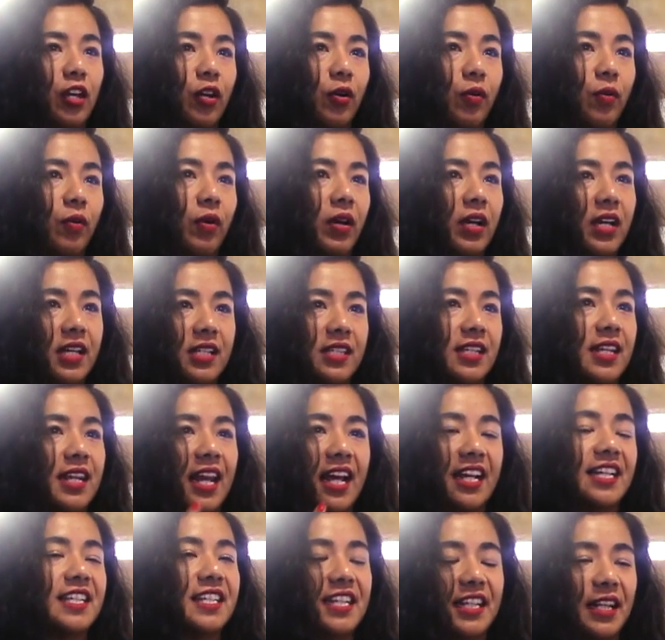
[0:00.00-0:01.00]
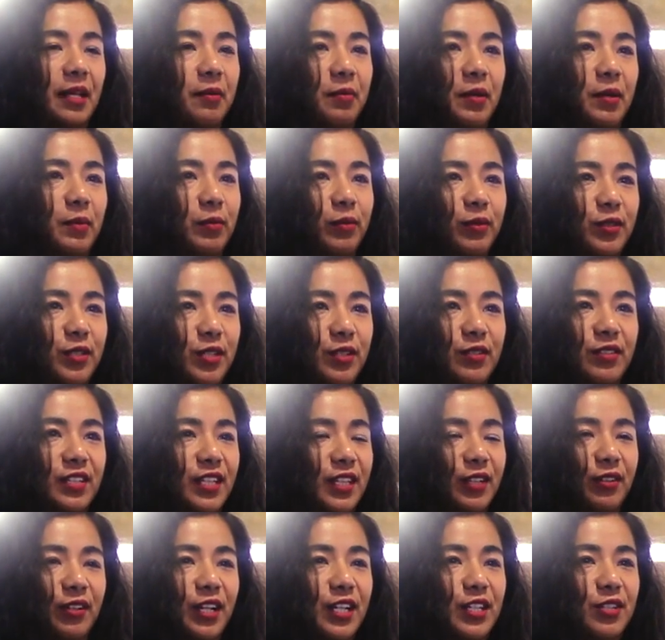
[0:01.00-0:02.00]
you know, because the next thing that people do is
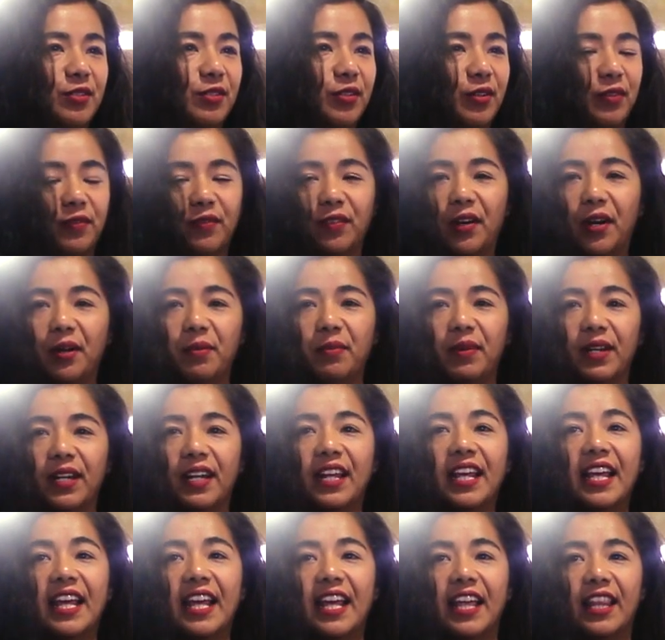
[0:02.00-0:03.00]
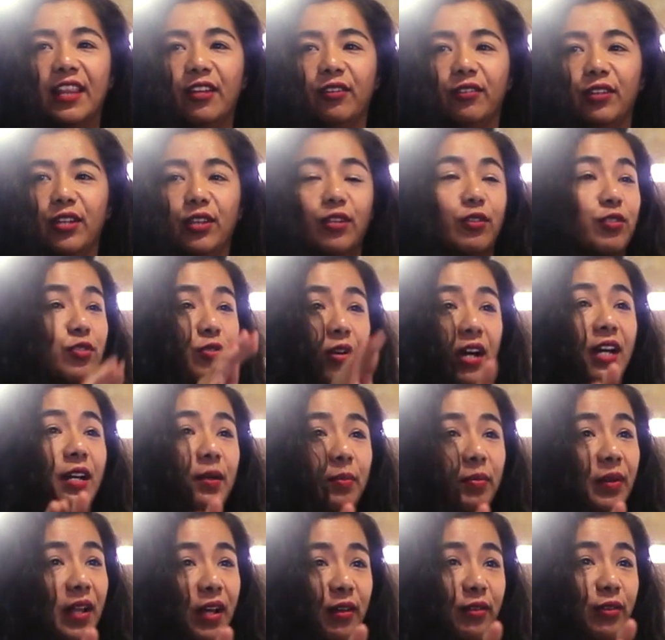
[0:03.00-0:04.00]
they'll get to an environment, they'll either try
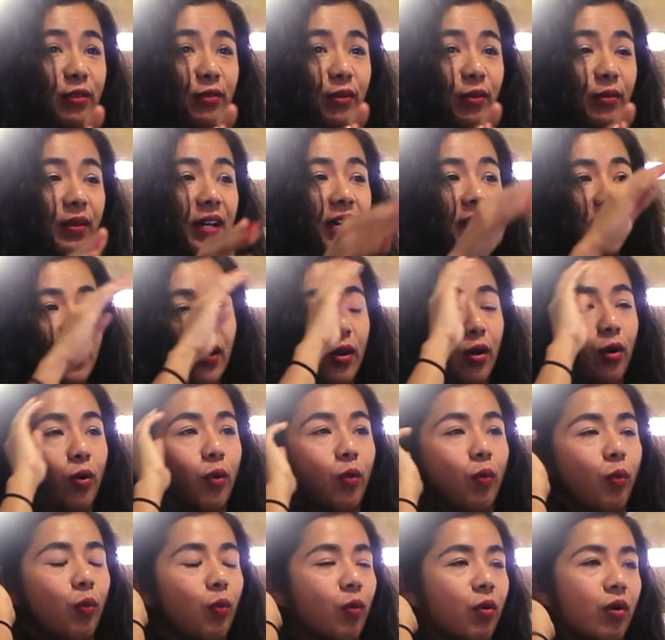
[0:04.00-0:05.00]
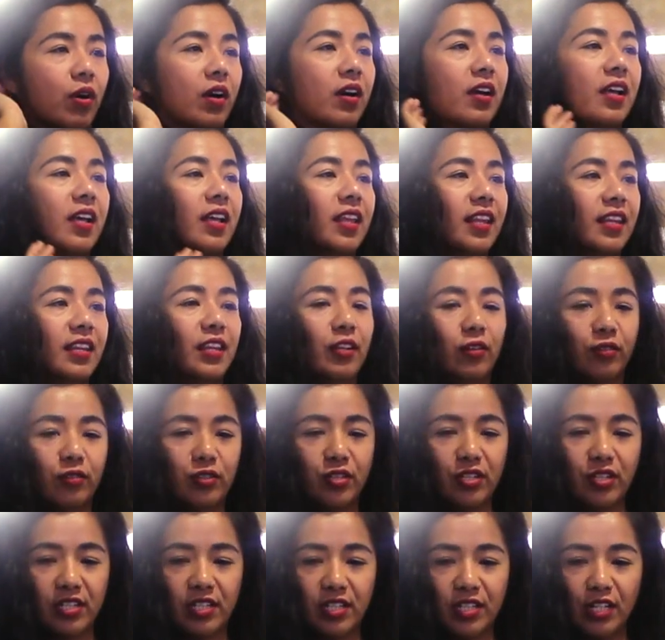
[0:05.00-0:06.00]
to plow through it, or they'll
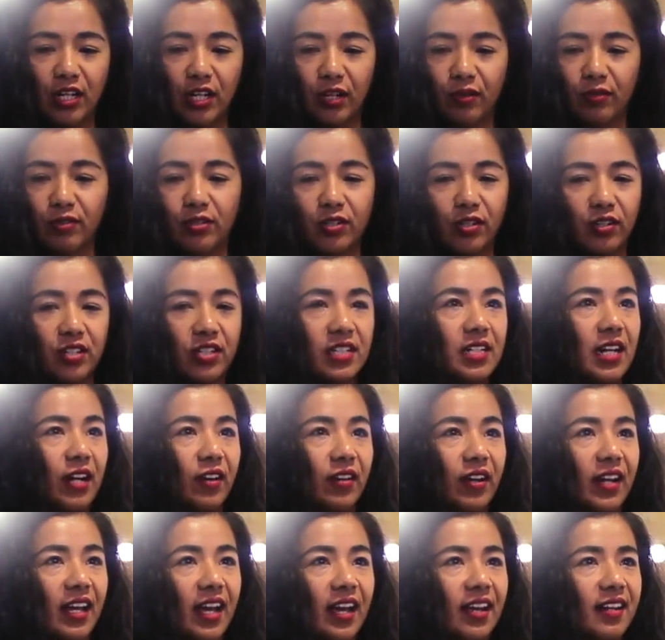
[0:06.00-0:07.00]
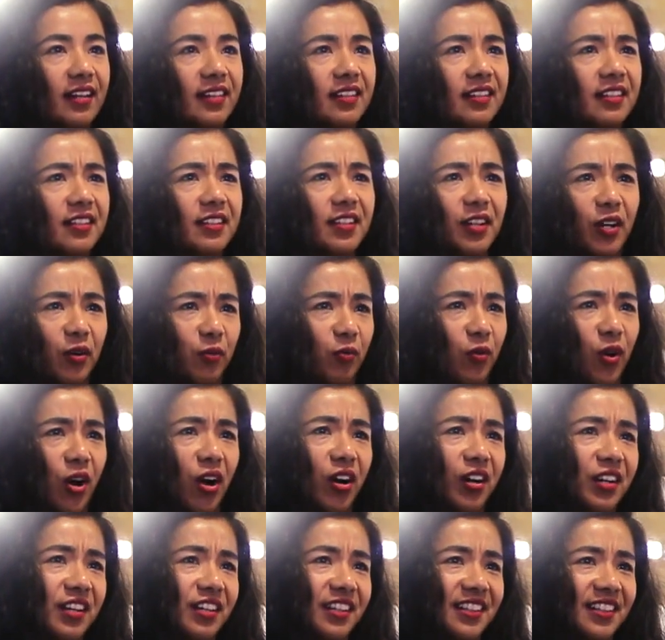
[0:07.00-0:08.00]
just, you know, start staring at a
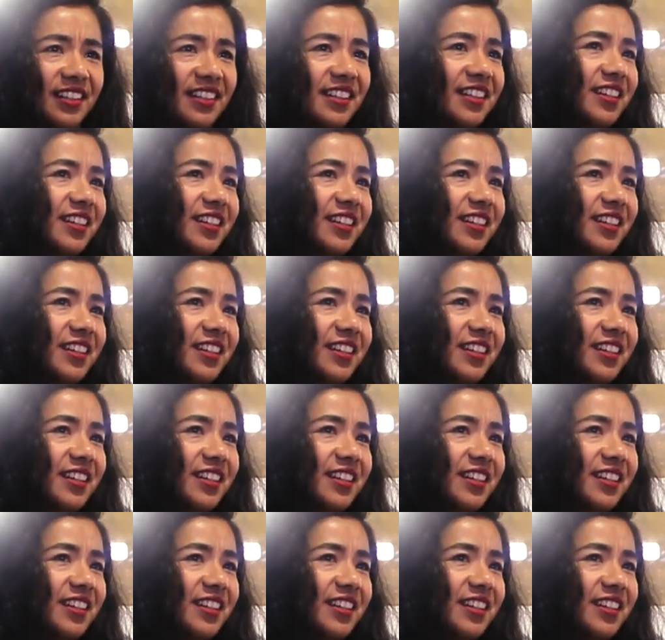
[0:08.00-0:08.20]
rock,